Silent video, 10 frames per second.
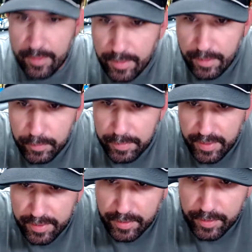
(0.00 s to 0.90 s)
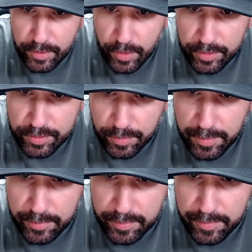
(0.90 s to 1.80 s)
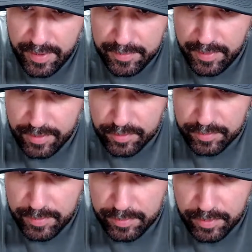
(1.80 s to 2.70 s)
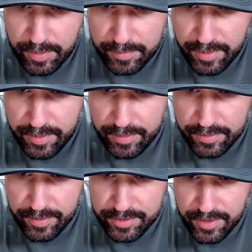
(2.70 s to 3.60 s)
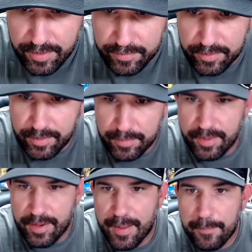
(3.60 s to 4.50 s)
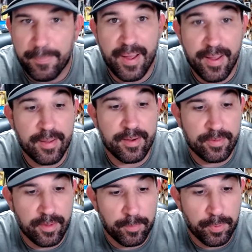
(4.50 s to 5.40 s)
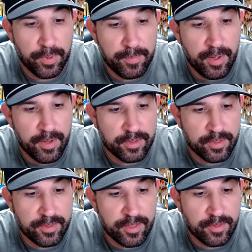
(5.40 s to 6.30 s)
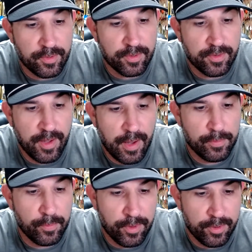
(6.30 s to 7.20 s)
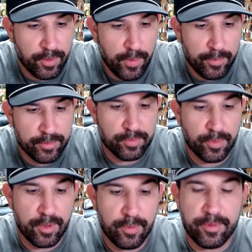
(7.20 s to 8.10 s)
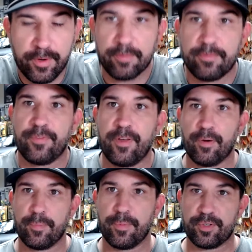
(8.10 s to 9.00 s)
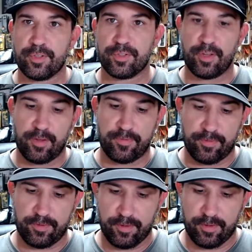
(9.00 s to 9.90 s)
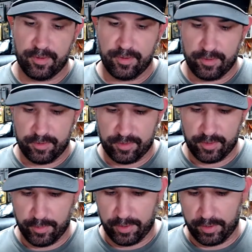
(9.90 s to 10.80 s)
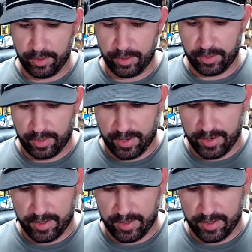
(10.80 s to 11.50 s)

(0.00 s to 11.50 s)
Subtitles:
It would be like a guitar store, but with bait makers, people coming in and touching everything, but not buying anything, pretty much, because that's the only thing I would want to do. I would just want to go in there and finger a bunch of stuff, see what it looked like